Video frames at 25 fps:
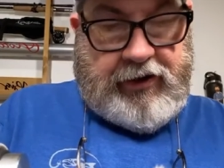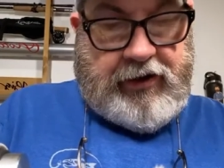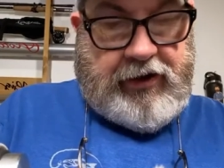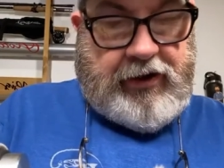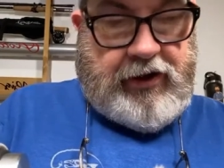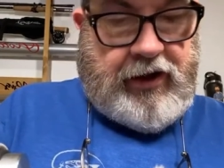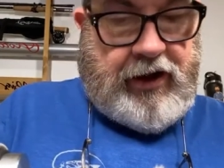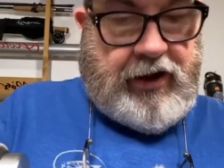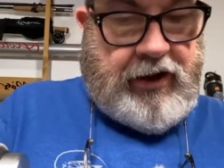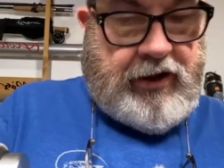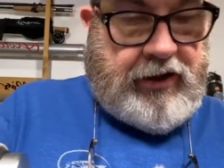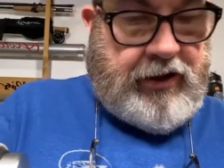
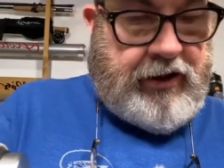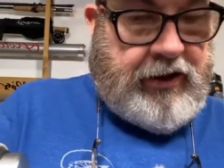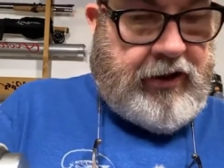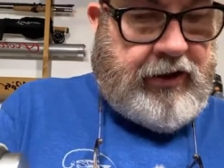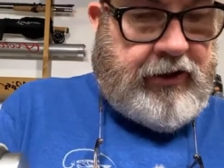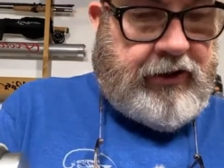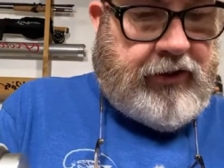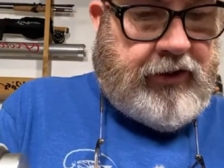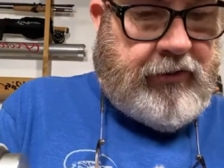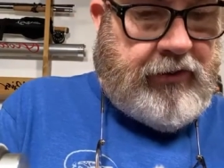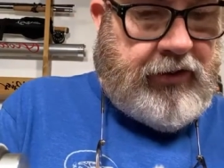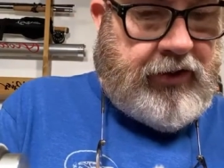Okay,
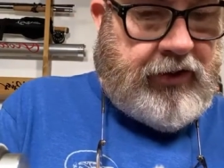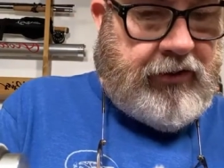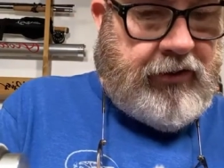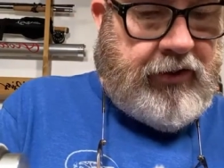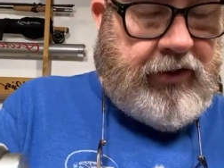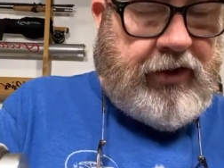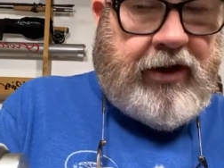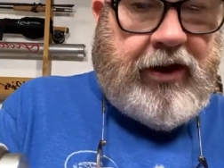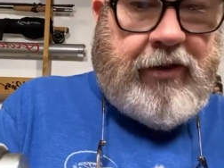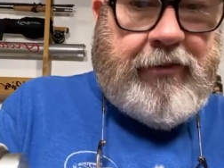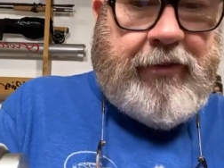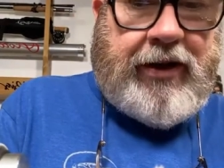so I'm just
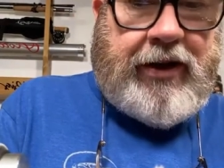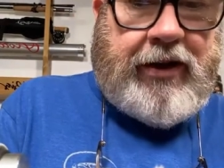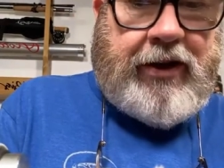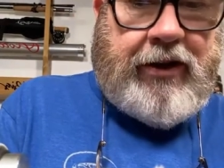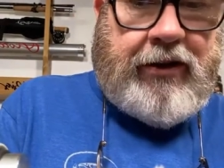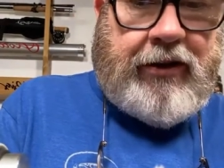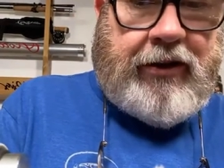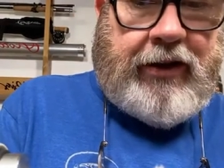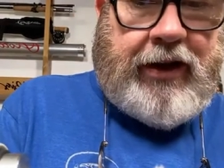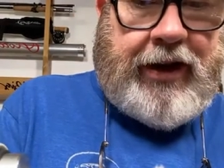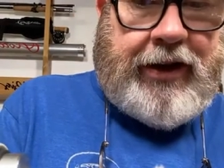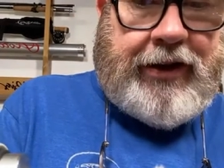going to come in
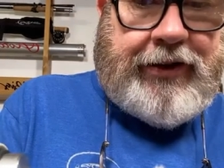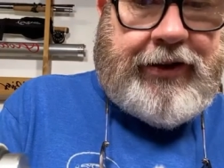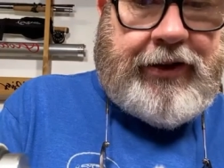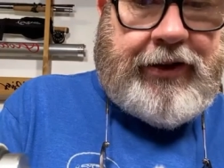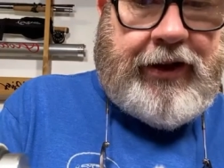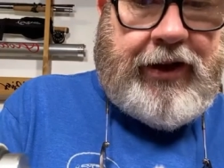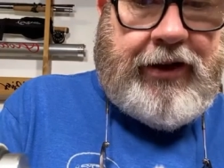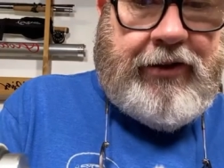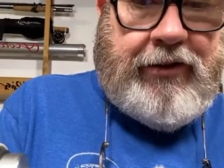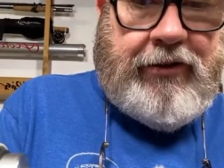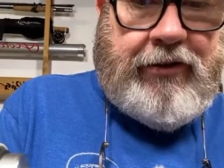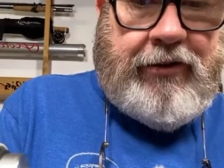here like
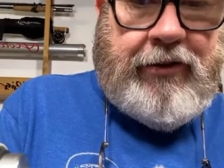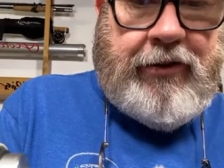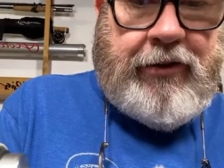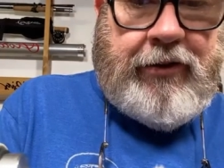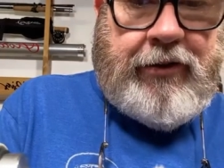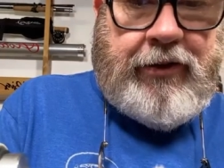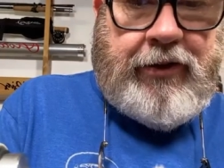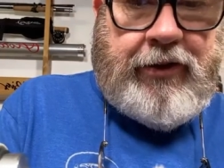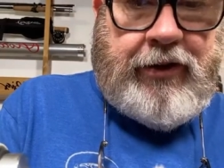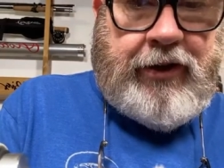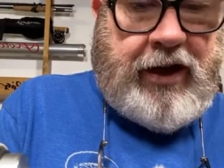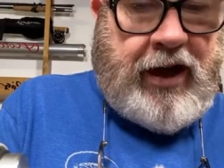so.
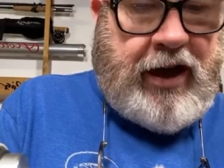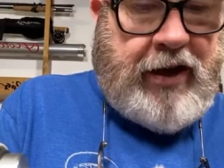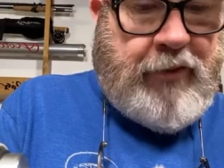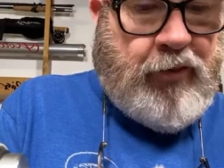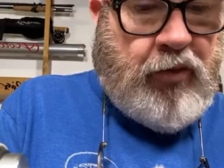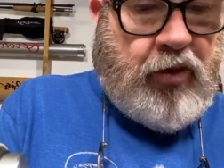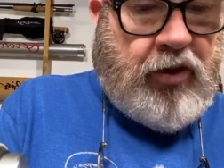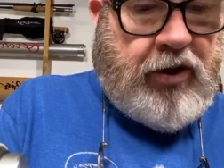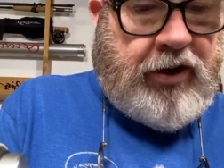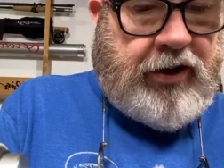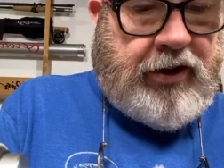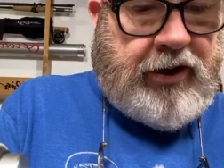Hey,
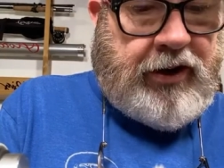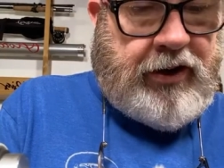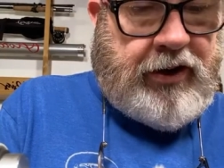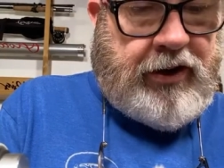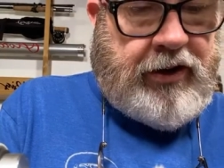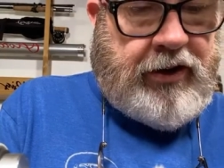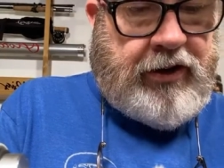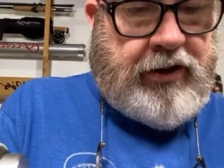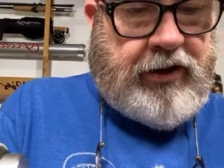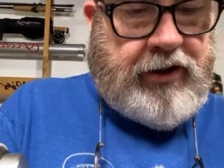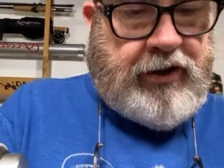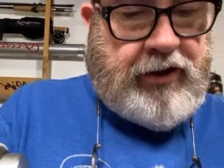
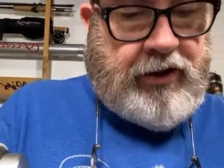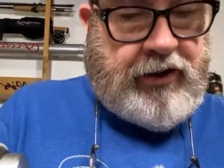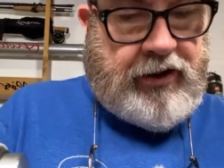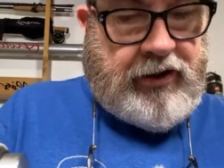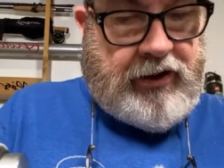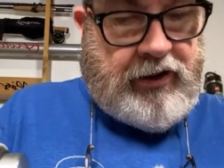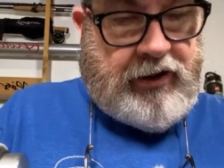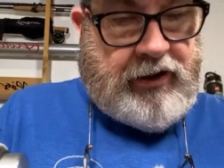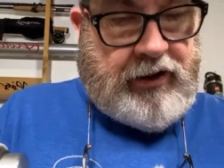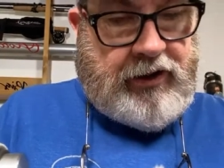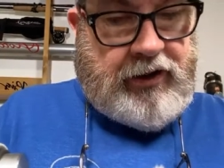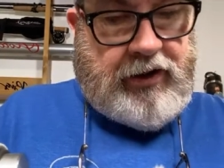Mark,
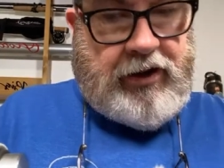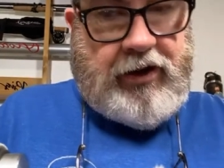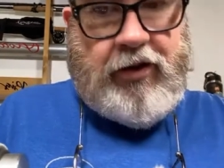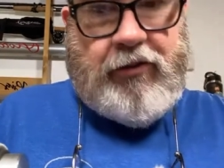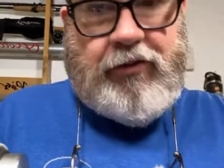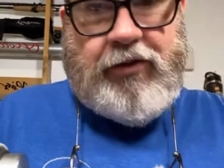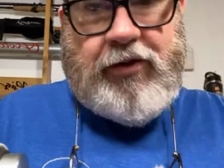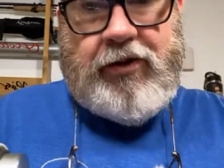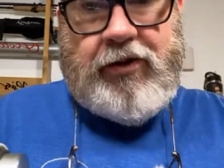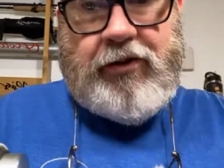hope